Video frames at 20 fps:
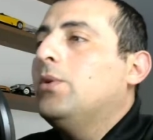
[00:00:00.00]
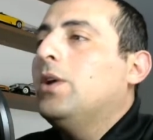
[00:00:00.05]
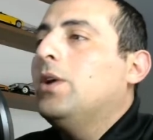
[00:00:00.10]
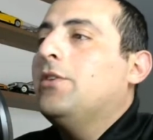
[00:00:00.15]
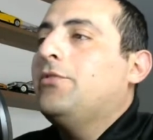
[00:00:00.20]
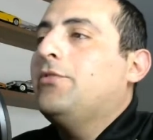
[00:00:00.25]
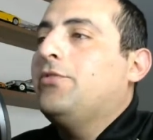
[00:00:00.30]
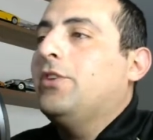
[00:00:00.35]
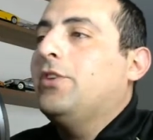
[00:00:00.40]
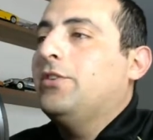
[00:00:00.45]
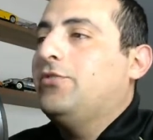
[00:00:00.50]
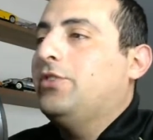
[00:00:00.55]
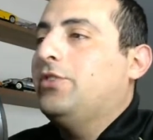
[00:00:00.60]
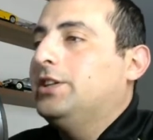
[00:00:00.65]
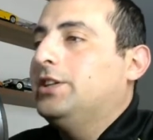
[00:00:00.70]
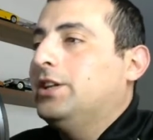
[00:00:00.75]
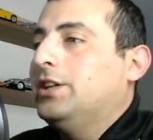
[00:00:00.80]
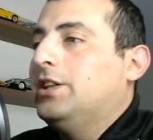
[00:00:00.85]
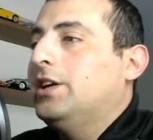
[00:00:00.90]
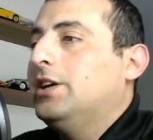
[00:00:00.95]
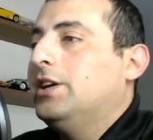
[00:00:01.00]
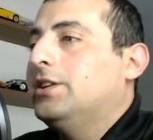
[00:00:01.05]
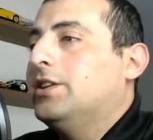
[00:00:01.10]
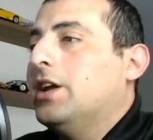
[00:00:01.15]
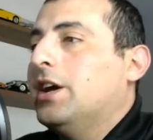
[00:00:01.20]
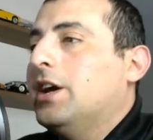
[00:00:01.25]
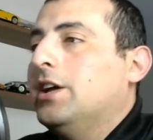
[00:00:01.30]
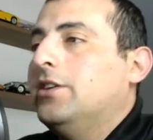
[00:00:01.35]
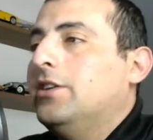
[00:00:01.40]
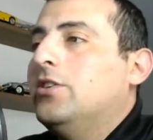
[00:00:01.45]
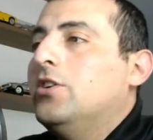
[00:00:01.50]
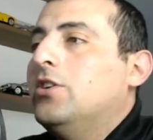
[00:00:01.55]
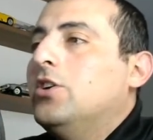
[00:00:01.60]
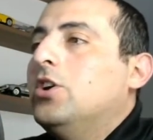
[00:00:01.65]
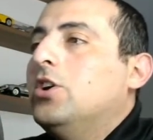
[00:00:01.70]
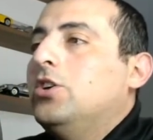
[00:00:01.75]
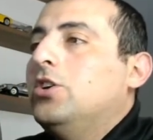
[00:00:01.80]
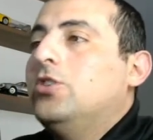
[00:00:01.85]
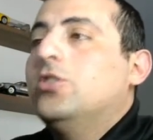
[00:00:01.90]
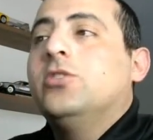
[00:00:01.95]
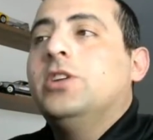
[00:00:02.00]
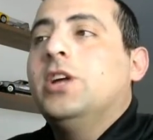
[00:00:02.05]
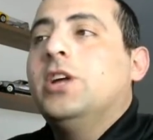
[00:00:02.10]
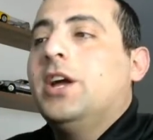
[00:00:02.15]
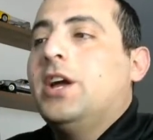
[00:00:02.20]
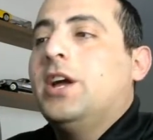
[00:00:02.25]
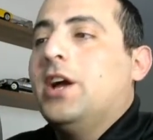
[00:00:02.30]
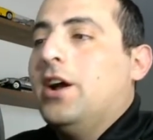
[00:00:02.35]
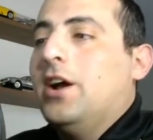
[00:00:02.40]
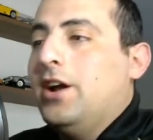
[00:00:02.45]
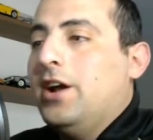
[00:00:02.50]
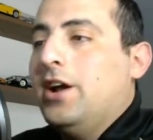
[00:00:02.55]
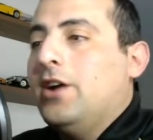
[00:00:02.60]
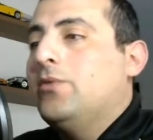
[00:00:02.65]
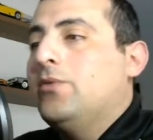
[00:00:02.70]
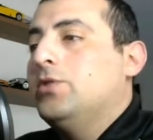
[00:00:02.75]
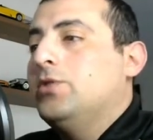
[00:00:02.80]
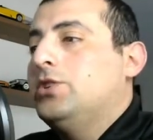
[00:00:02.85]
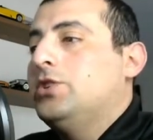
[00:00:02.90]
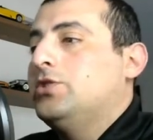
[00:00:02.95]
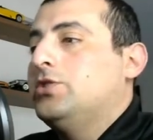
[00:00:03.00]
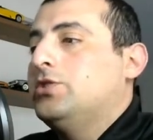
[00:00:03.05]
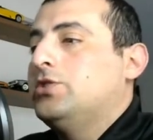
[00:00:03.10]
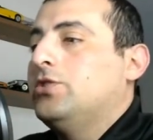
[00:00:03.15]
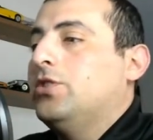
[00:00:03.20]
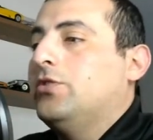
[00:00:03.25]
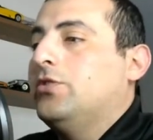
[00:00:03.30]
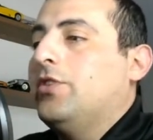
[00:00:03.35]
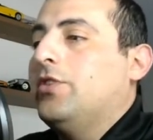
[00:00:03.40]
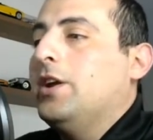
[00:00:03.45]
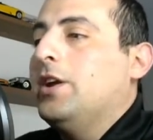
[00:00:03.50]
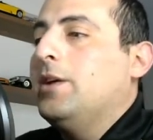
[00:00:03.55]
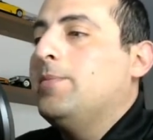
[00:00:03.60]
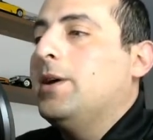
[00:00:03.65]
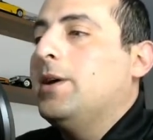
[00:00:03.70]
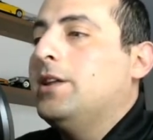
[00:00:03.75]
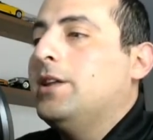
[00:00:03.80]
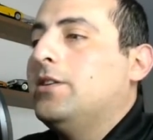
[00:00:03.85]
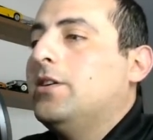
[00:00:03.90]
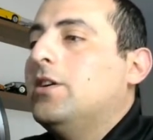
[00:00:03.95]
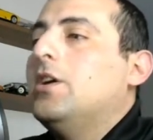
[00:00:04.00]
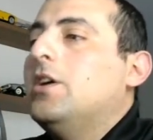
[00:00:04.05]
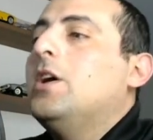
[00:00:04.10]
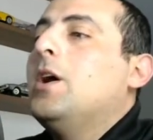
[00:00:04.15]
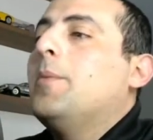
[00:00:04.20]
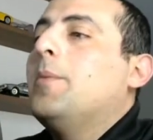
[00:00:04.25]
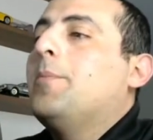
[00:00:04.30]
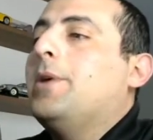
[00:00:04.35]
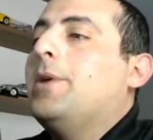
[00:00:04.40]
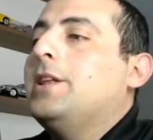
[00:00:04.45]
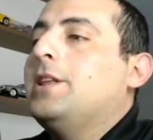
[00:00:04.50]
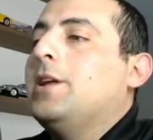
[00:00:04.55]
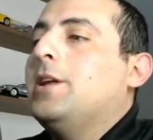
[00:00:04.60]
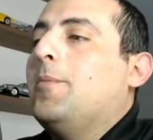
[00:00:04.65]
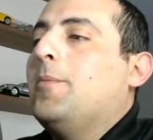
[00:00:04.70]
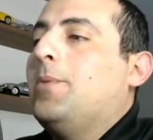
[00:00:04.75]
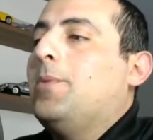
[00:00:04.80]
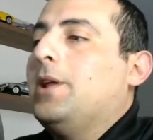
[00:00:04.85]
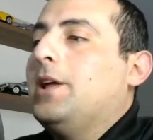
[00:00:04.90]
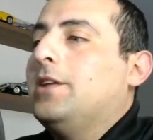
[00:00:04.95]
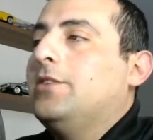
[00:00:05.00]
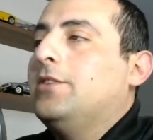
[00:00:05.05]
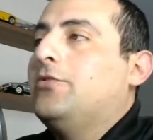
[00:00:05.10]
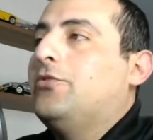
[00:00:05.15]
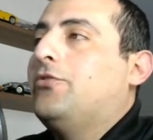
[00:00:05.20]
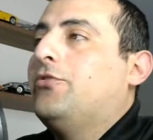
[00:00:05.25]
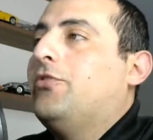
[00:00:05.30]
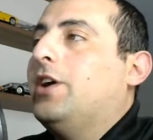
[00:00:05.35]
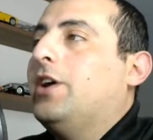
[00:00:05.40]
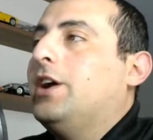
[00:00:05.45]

5-headed Link Dragon, Union Carrier, which is not very bad, Predaplant Ferte